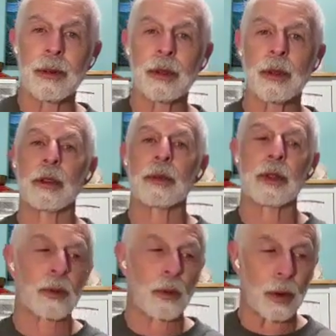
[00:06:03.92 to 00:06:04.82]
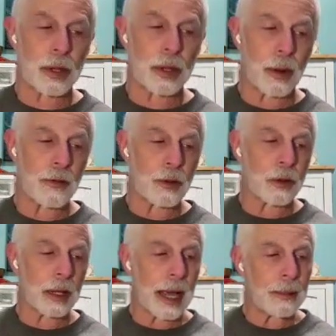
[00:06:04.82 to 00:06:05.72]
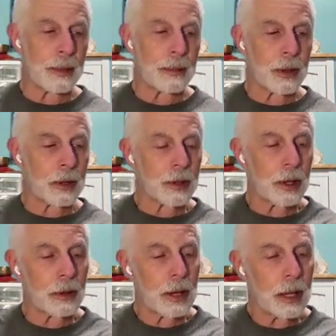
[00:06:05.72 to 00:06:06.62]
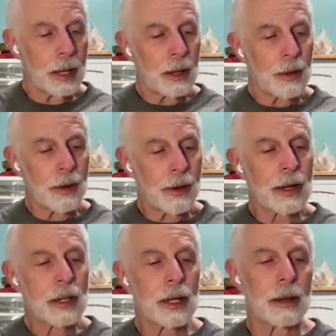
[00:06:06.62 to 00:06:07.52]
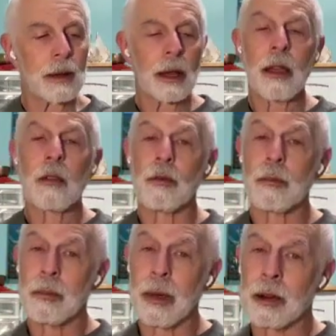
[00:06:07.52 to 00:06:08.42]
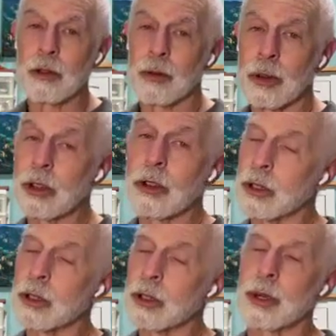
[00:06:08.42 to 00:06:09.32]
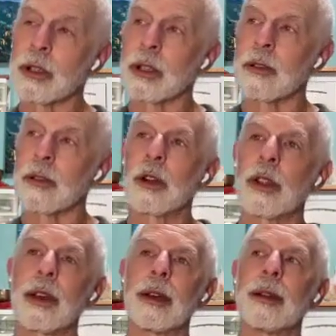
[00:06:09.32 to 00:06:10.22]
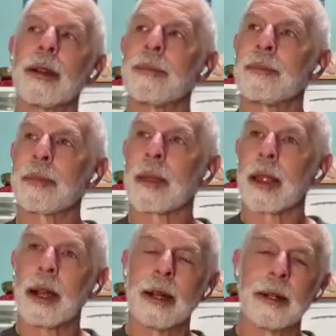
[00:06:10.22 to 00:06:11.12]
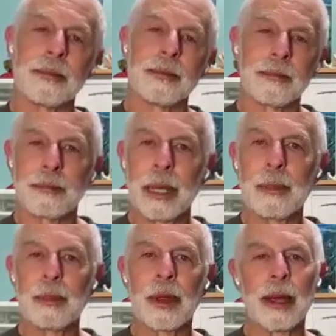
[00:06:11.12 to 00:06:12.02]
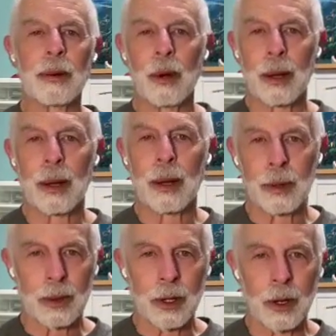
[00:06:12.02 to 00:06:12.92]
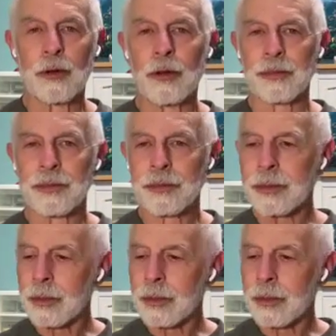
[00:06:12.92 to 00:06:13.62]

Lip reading: therapist, along with his wife, Julie Gottman, but also they're excellent marriage researchers because of all the people they were able to observe